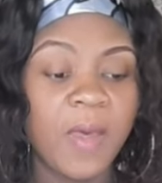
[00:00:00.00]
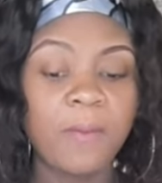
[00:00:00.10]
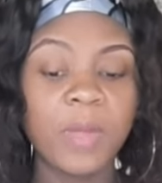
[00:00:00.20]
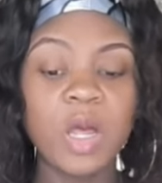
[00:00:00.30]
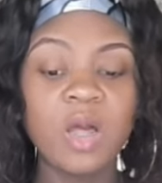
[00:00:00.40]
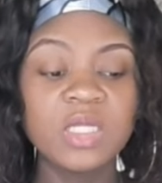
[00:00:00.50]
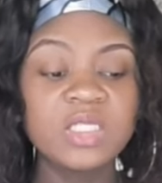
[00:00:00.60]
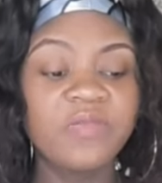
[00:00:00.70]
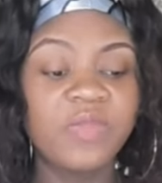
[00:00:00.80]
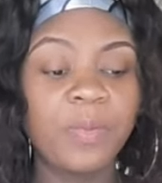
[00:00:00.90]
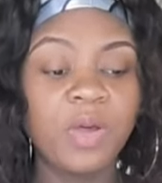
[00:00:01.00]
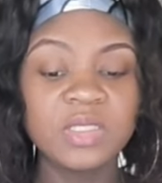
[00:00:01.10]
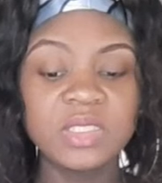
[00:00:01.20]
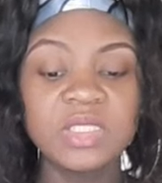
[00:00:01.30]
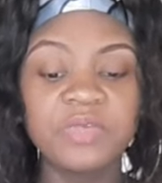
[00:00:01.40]
because of the
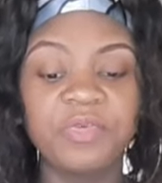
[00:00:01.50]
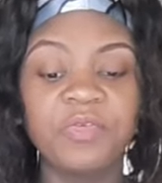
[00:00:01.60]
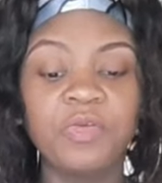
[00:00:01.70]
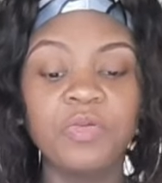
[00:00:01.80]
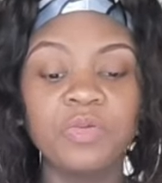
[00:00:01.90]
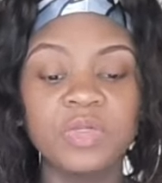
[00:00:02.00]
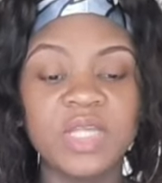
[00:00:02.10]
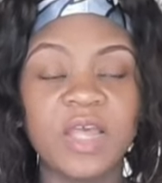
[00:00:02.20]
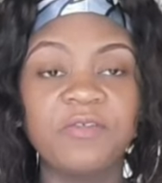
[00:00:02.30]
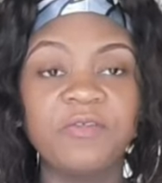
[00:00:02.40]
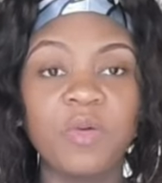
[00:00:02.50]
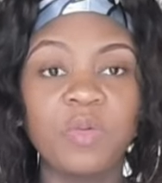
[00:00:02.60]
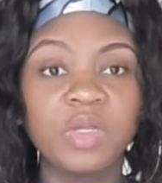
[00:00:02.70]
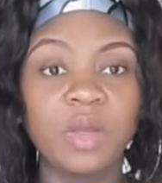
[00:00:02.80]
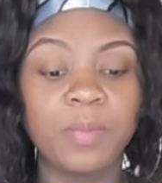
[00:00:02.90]
positive reviews I
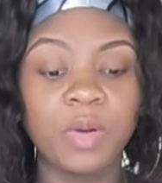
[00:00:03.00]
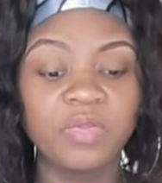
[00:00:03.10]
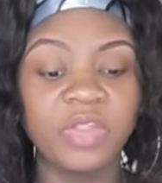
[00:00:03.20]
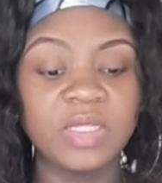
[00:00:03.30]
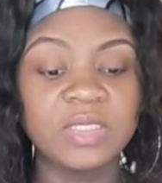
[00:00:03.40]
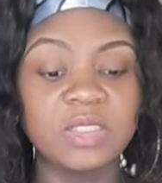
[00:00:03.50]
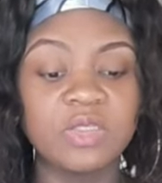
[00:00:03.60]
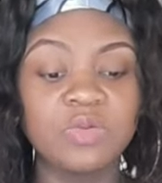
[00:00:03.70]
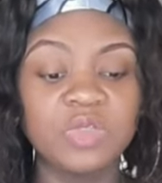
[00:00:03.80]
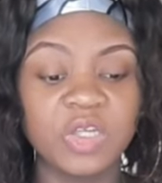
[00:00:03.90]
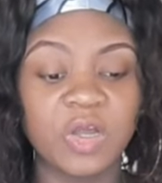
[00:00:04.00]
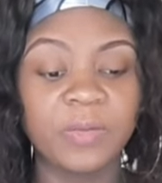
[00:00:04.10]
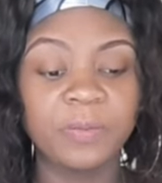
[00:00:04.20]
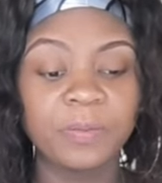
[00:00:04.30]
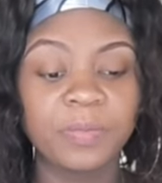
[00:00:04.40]
found about the institution.